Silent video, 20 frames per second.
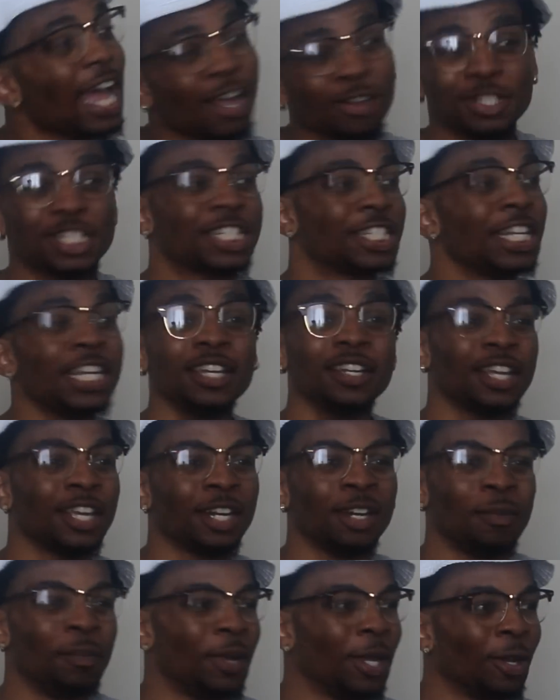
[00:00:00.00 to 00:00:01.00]
Alsina
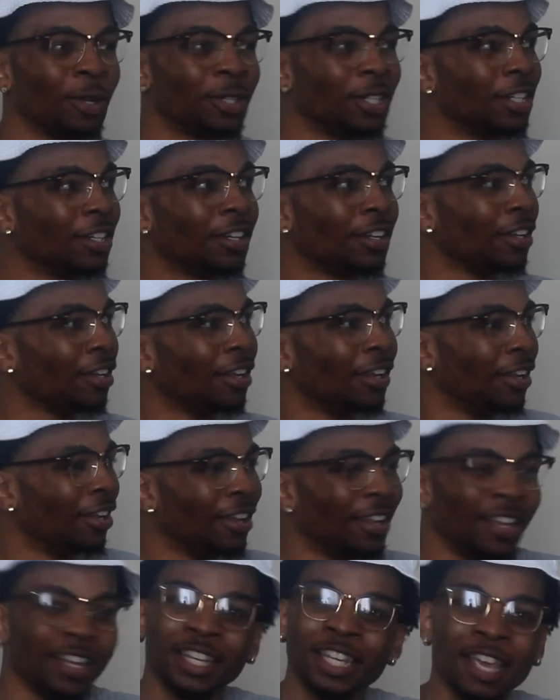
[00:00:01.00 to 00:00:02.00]
in the building.
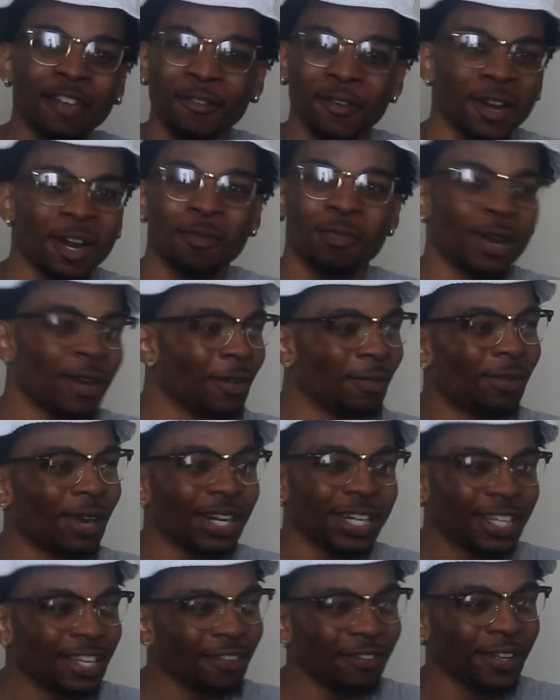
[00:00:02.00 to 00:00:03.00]
Give it up
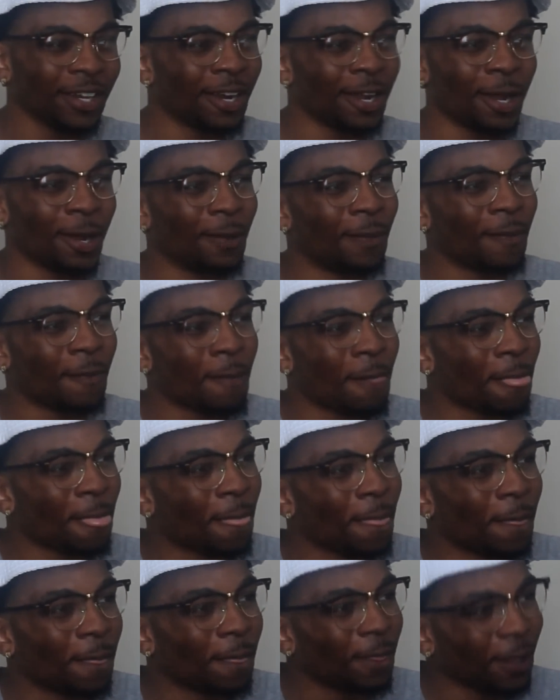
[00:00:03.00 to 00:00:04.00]
everybody, give it up.
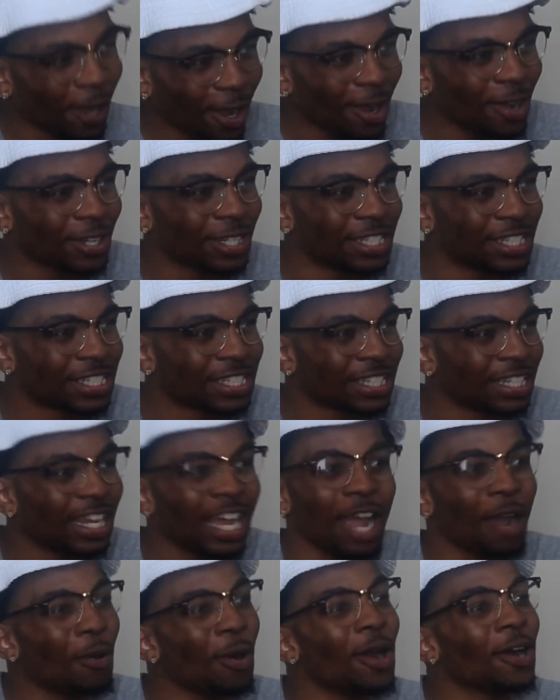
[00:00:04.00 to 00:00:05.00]
August,
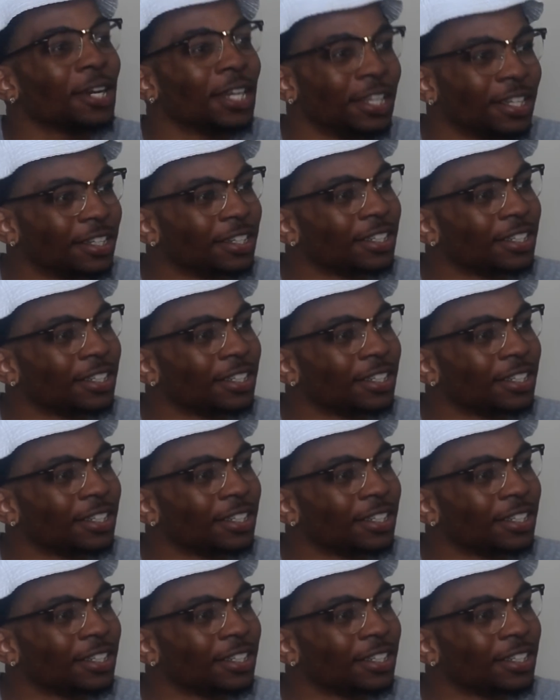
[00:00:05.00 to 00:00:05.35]
how are you?